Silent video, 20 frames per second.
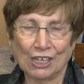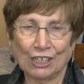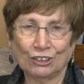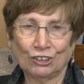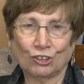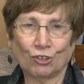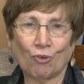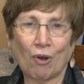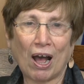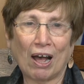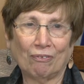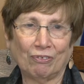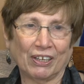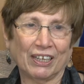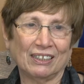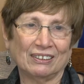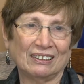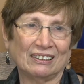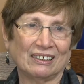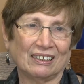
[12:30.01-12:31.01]
So
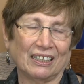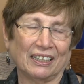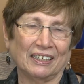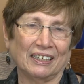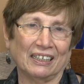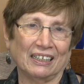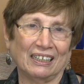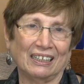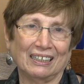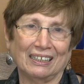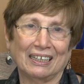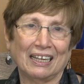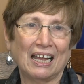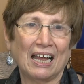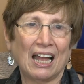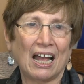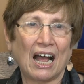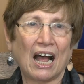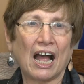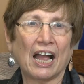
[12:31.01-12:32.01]
obviously,
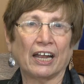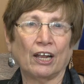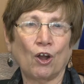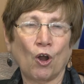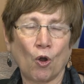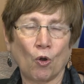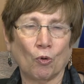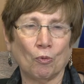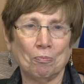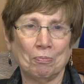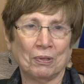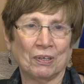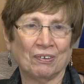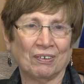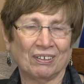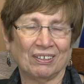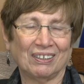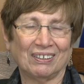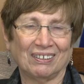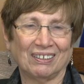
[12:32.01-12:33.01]
I hope
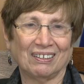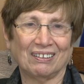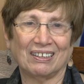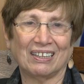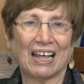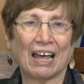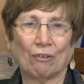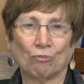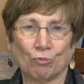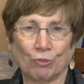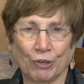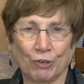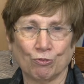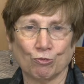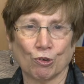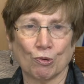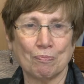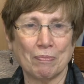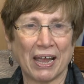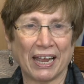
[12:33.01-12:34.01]
that we
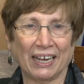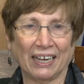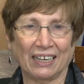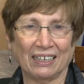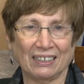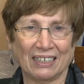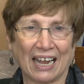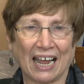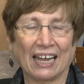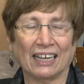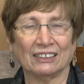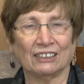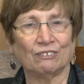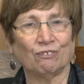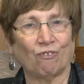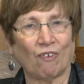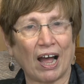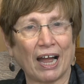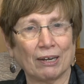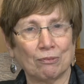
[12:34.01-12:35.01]
remain as
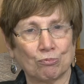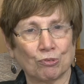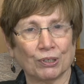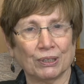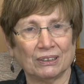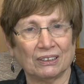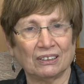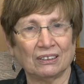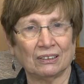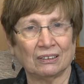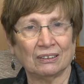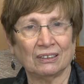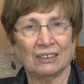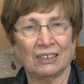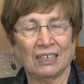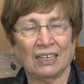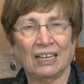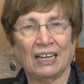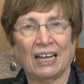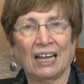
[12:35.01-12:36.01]
vibrant
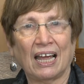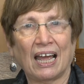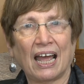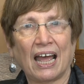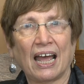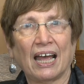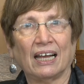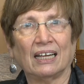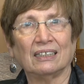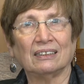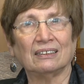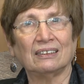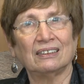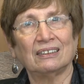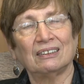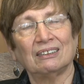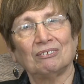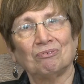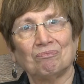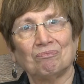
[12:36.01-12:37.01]
as